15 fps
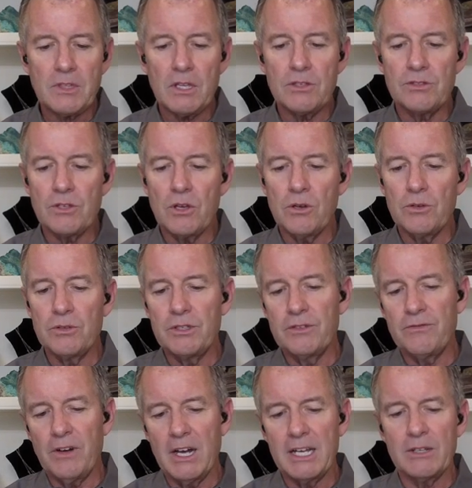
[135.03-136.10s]
So
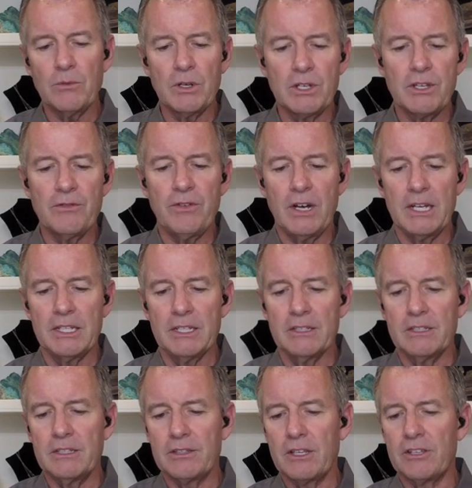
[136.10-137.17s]
you find, where do you find
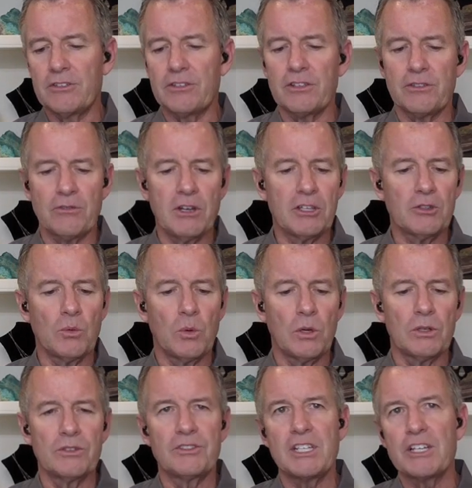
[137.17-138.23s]
it? It's throughout the
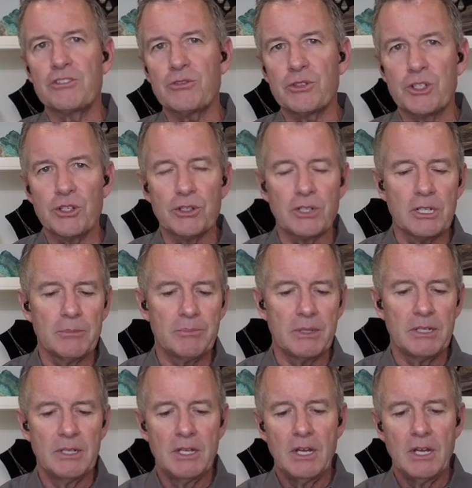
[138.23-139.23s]
world, Central Europe,